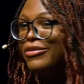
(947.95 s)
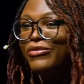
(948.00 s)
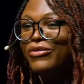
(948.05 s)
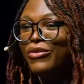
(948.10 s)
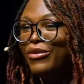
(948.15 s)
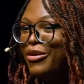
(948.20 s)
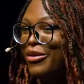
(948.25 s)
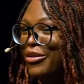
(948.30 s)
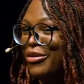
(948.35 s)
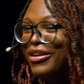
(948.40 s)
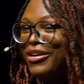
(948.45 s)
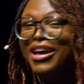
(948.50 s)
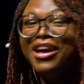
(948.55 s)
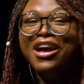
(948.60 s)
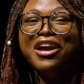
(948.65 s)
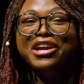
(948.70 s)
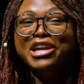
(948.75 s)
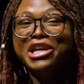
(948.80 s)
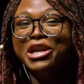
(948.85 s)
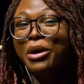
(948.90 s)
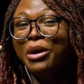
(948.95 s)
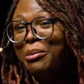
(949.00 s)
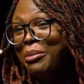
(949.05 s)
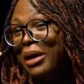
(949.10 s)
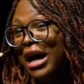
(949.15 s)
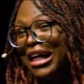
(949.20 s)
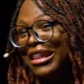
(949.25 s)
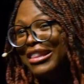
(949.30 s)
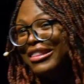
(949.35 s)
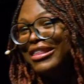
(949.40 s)
for, you know, a
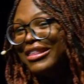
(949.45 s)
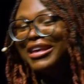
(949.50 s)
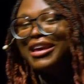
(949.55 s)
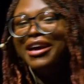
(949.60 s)
month.